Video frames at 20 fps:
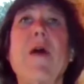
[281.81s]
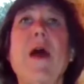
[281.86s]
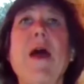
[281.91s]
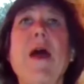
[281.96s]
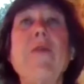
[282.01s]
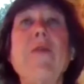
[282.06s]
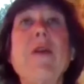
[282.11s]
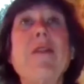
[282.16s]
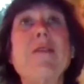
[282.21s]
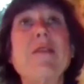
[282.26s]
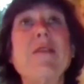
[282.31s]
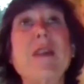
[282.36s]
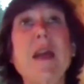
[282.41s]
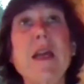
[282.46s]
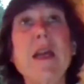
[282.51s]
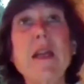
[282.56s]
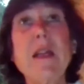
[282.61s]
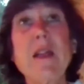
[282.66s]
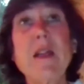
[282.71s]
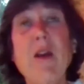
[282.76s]
and then
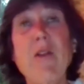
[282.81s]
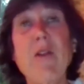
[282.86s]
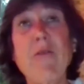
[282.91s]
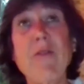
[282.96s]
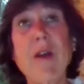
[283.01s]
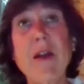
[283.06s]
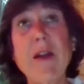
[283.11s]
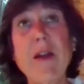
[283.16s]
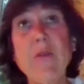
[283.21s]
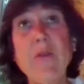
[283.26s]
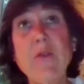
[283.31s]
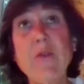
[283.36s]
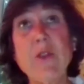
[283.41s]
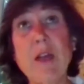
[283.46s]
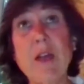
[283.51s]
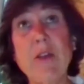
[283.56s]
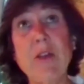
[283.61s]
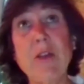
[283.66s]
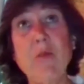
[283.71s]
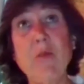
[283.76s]
secondly, our finding was
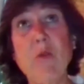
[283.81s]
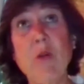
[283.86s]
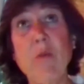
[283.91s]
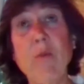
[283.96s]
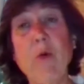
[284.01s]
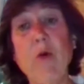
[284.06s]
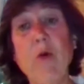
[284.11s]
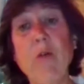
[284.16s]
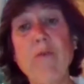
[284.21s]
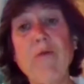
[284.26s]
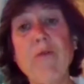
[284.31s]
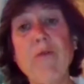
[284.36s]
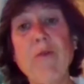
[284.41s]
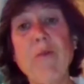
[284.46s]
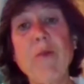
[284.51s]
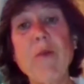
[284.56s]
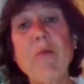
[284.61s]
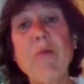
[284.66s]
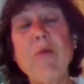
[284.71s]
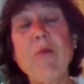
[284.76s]
actually more important for
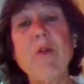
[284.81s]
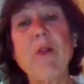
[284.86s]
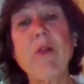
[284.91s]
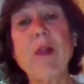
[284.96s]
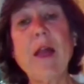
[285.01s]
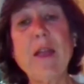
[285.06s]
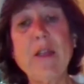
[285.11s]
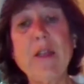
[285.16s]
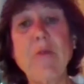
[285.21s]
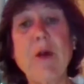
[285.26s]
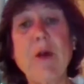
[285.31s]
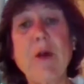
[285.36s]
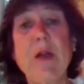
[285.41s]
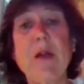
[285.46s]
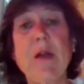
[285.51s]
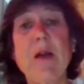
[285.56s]
people with less money,